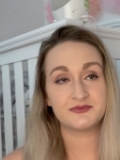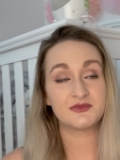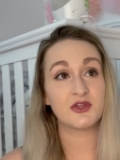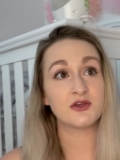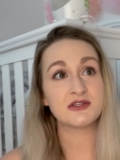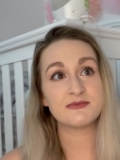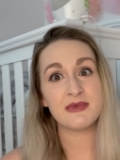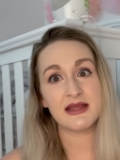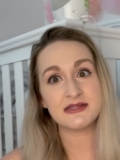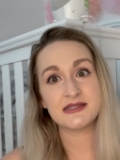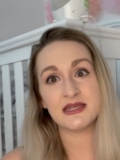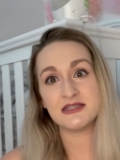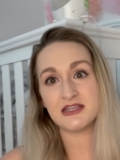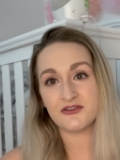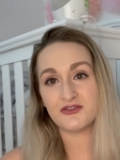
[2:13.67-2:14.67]
Those meds
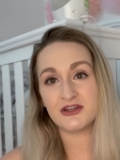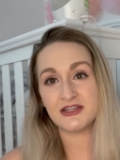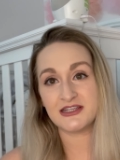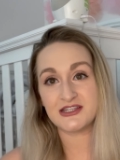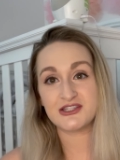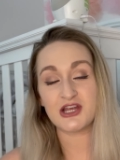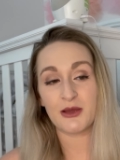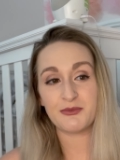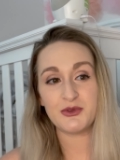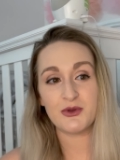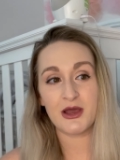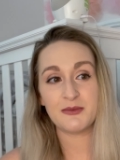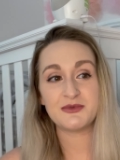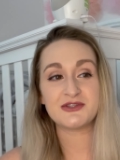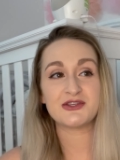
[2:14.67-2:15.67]
can definitely stop you
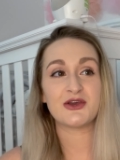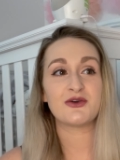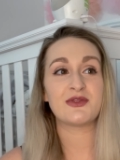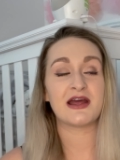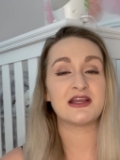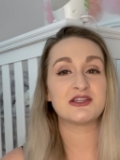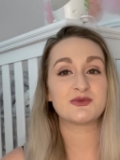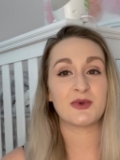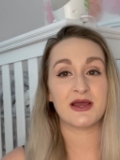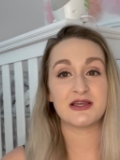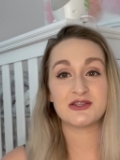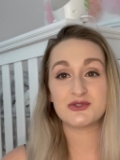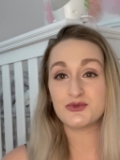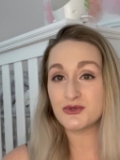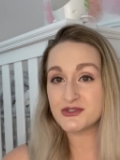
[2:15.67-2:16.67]
up, so that is why
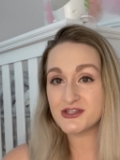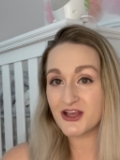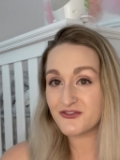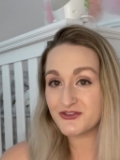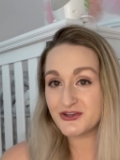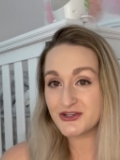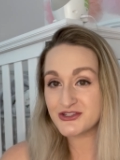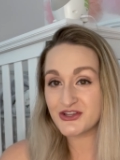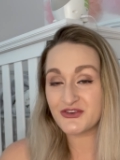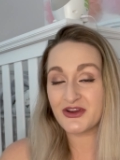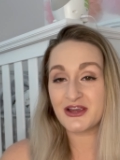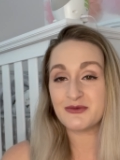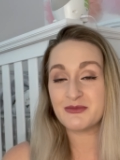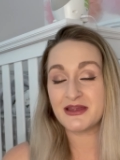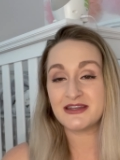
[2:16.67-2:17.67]
stool softeners are
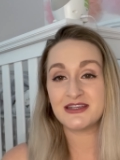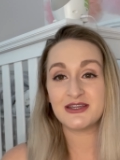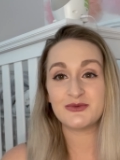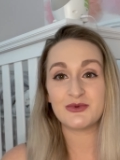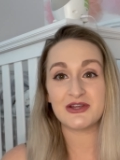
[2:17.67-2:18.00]
recommended,